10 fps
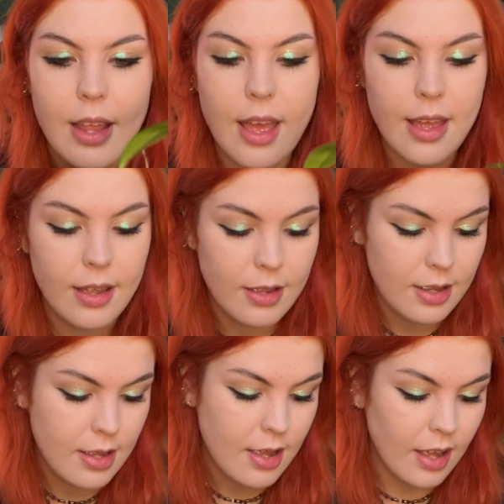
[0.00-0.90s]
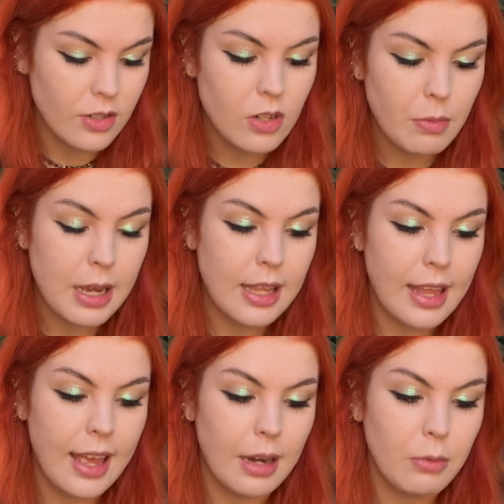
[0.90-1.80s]
there. I don't know where the
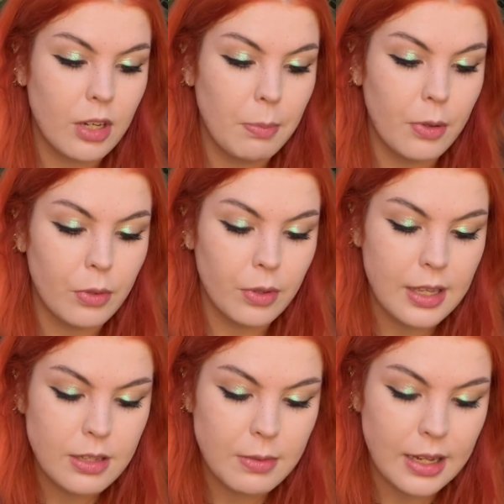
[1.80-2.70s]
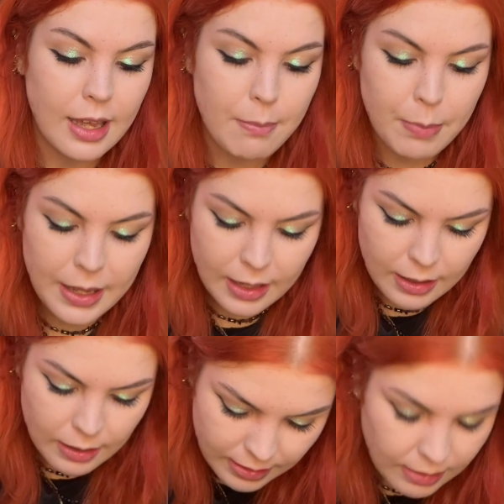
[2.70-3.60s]
hell I'm going to put all these when they get big.
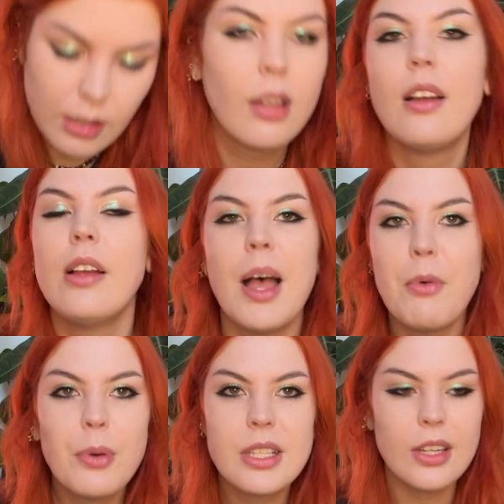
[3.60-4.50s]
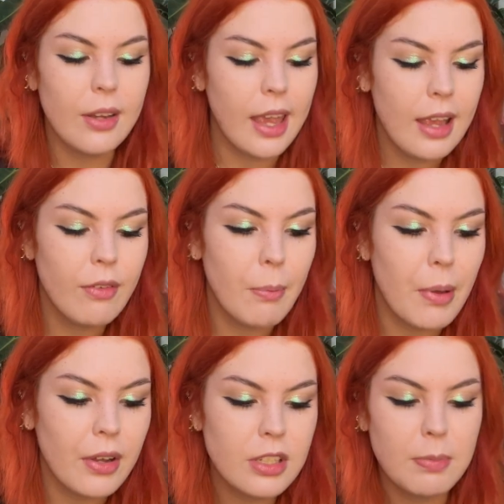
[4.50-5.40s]
Ugh, I'm always looking for
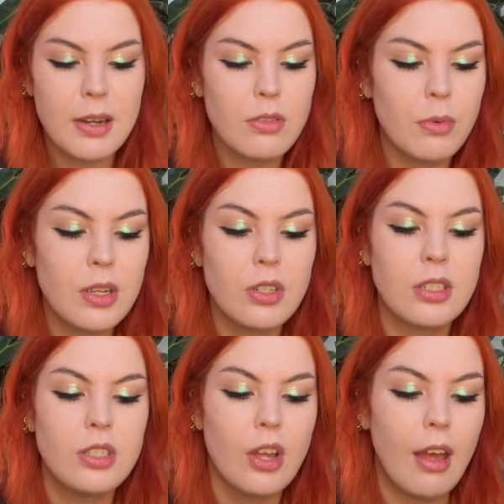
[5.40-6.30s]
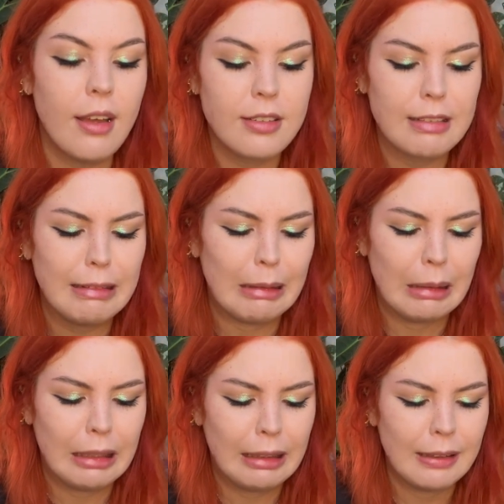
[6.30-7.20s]
bugs, but it's always just dirt.
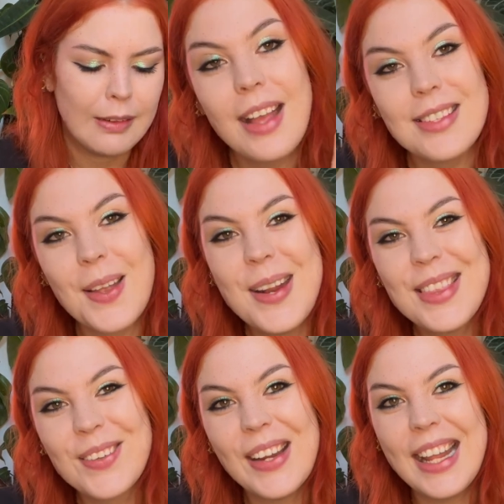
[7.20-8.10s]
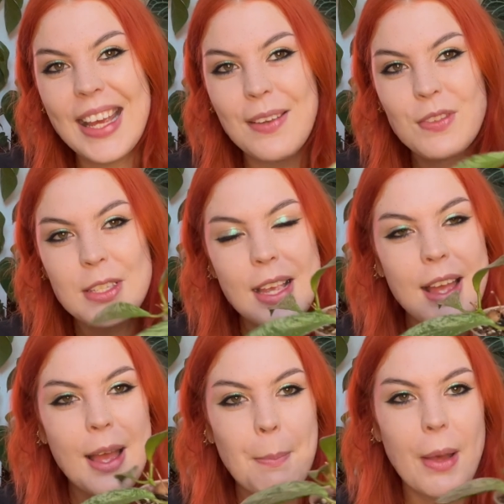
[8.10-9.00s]
It's only 3 leaves,
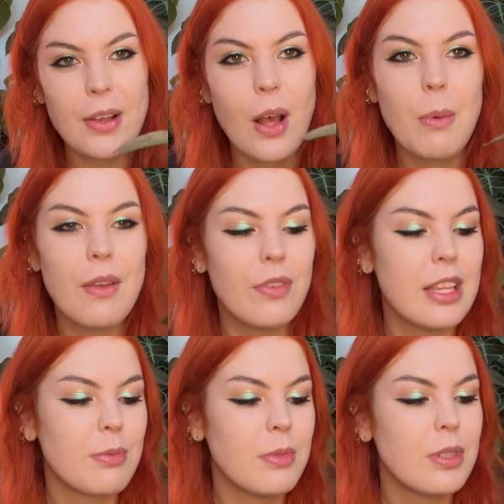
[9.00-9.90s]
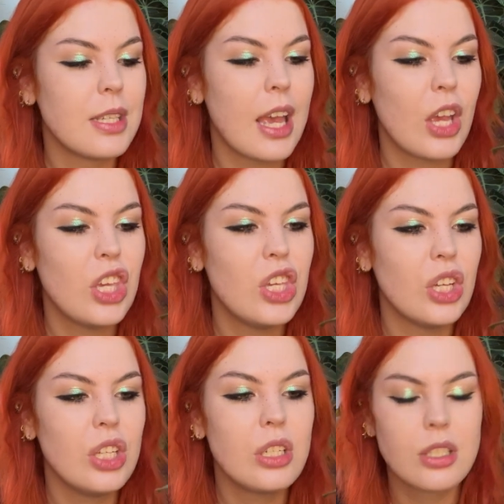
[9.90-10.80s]
but I can't wait for this one to get
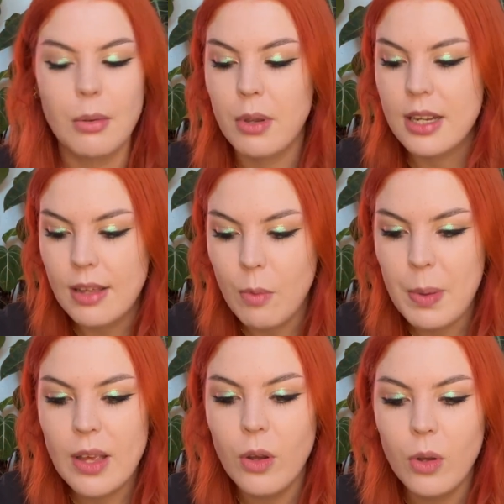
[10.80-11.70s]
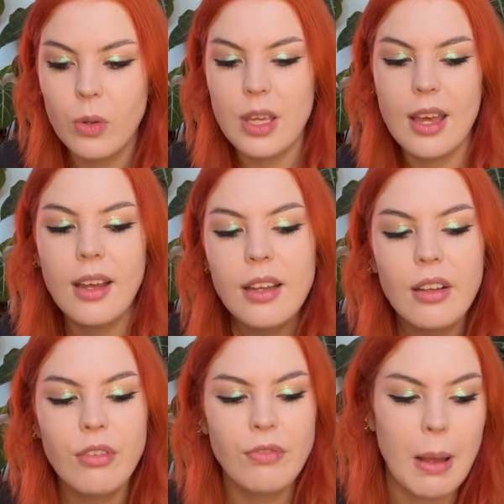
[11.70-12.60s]
huge so I can have a big Hoya
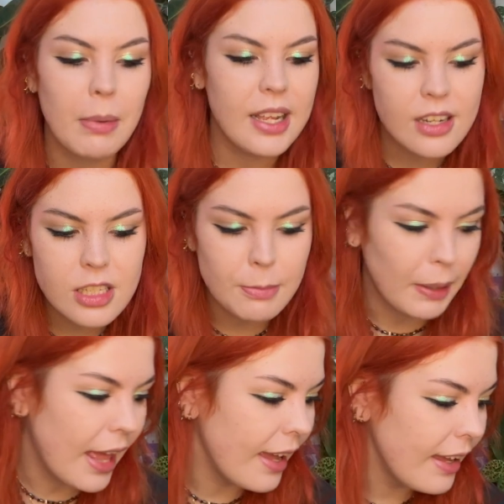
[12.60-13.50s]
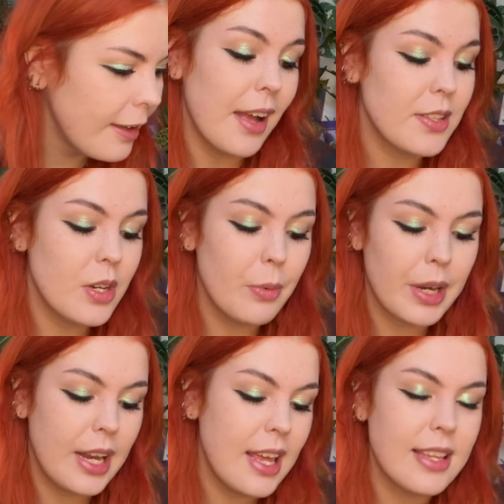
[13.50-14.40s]
family display. I don't know what
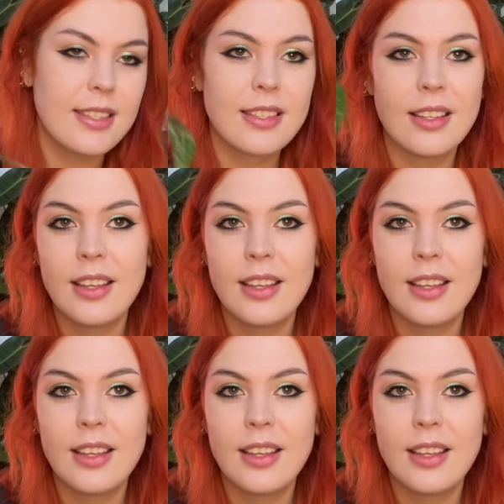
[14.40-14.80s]
it is.